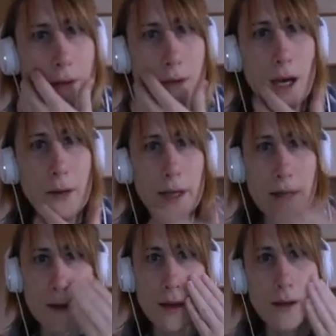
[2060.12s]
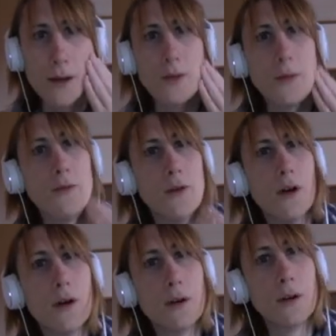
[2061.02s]
I mean, I could be
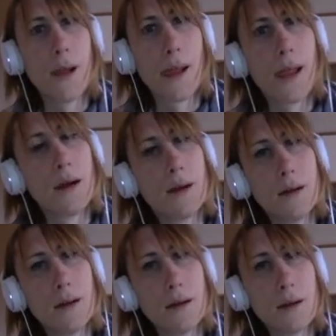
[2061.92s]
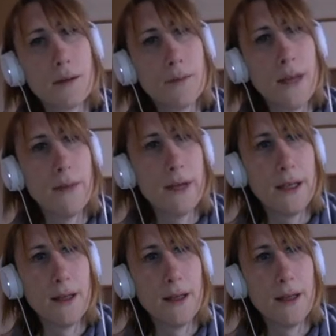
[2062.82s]
wrong. Maybe